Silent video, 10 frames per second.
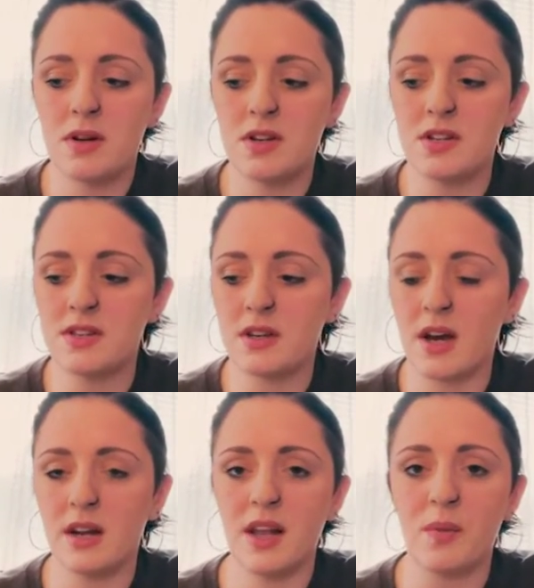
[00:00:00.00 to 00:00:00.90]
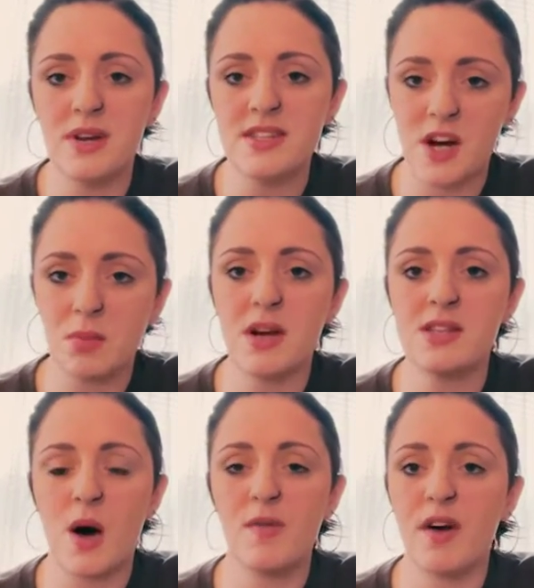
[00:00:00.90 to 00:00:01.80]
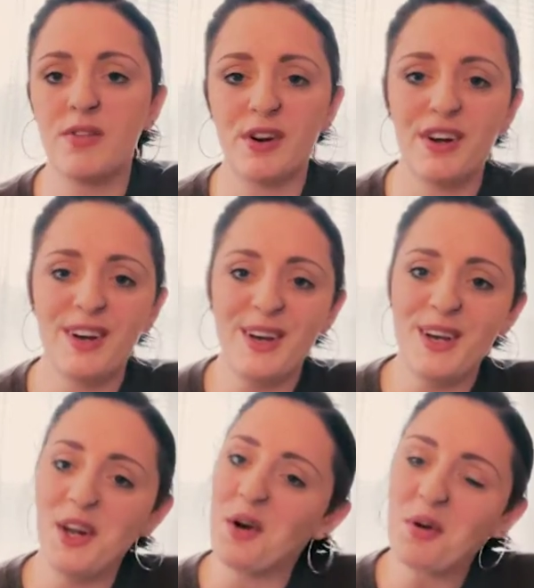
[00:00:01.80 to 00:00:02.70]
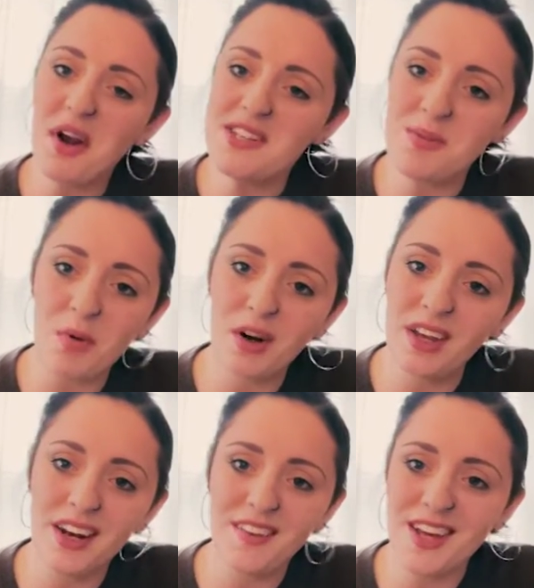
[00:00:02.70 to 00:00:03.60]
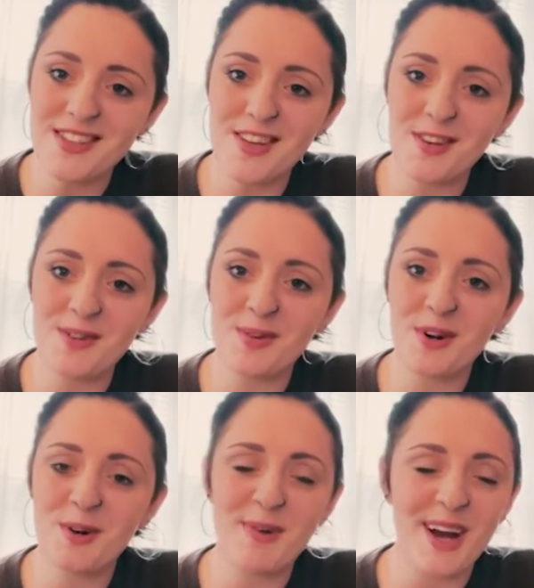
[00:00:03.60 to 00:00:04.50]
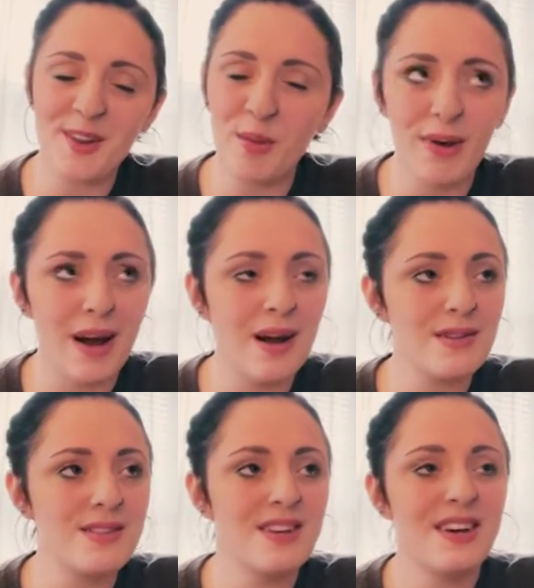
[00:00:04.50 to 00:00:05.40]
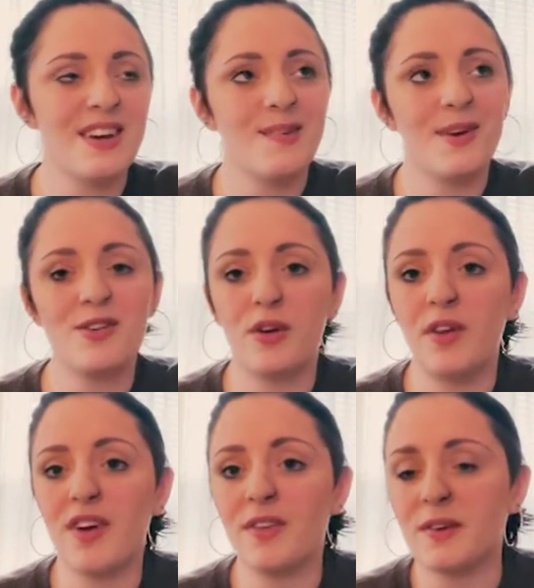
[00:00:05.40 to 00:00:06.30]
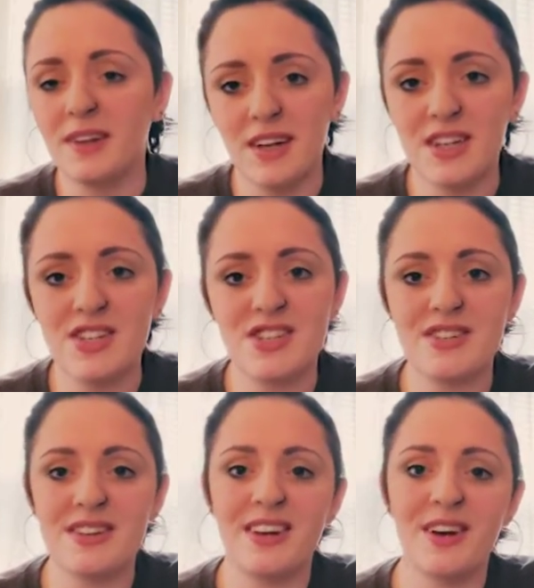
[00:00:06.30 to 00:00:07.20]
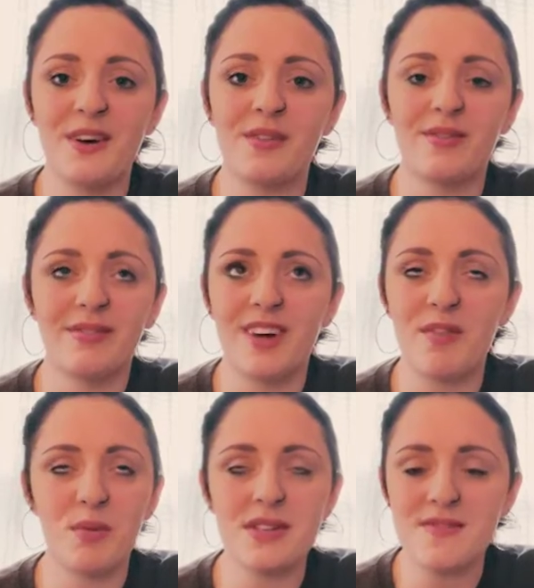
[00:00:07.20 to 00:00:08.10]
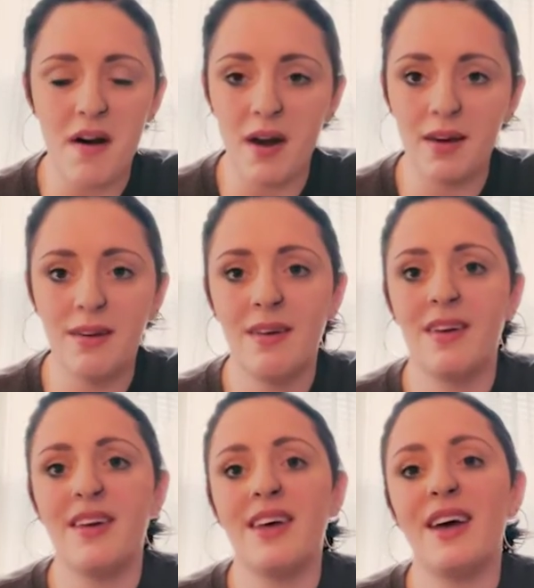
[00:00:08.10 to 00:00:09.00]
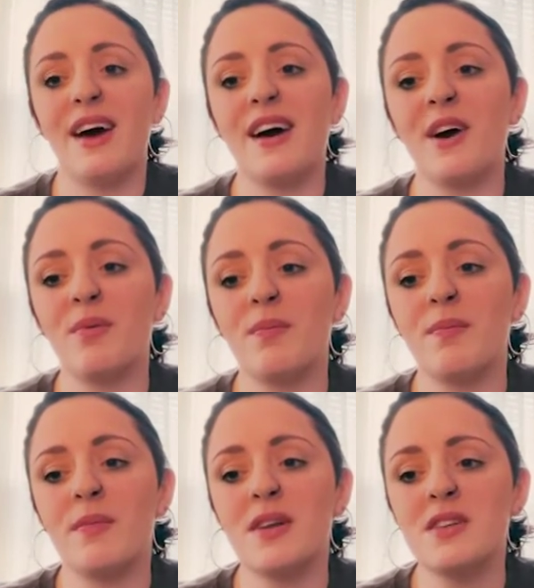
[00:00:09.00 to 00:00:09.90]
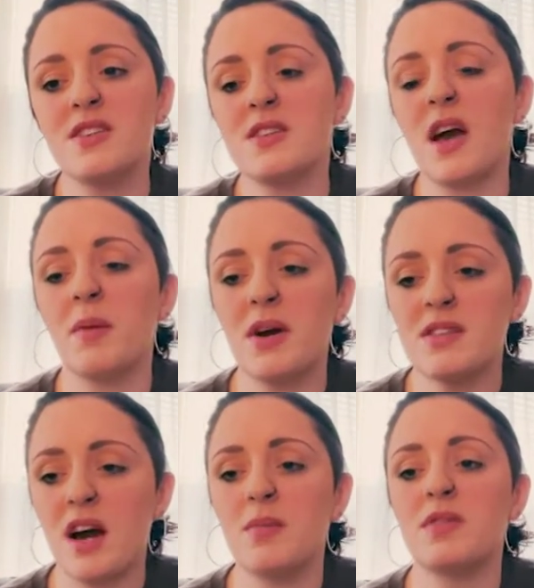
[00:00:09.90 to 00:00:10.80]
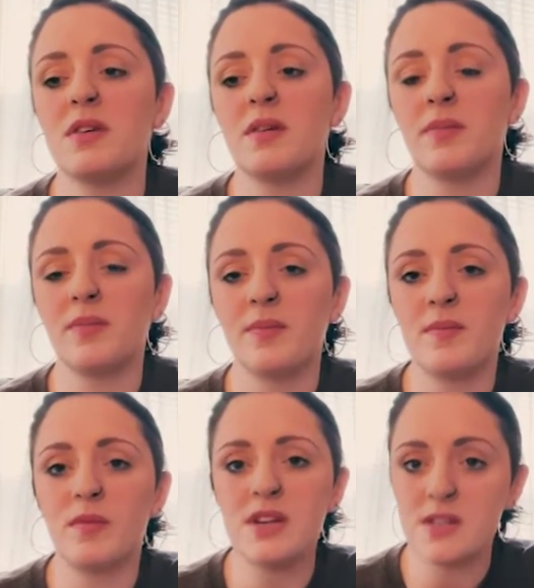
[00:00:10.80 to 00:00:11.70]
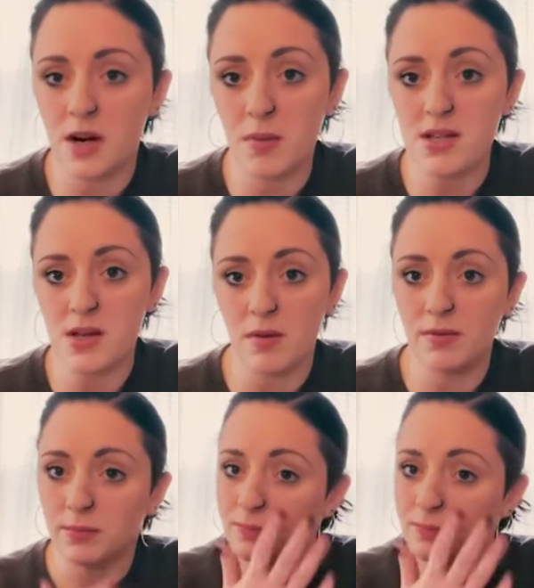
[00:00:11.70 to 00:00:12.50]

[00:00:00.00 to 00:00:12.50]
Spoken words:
Just to kind of like recenter myself after, a crazy morning, getting the kids out the door, packing their bags, making sure they've got their lunch, everyone's fine. And this is just kind of my time to recenter myself.